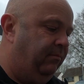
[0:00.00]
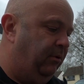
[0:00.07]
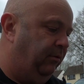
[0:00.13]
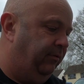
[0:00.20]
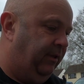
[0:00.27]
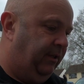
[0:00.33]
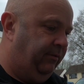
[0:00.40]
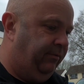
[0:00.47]
to
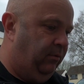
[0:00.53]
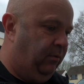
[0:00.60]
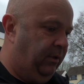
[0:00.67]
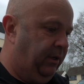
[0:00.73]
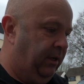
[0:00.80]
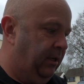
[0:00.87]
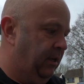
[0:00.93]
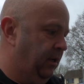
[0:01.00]
move this
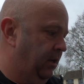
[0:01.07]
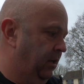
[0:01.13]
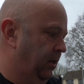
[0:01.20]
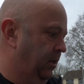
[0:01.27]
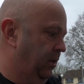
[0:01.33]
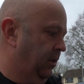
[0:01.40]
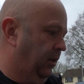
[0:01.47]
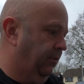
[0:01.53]
forward
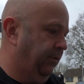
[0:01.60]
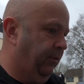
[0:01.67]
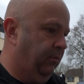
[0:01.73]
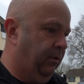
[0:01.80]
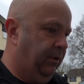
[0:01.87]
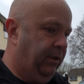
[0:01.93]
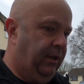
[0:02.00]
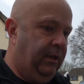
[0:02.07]
off the
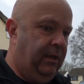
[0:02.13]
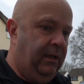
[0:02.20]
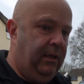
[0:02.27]
wood.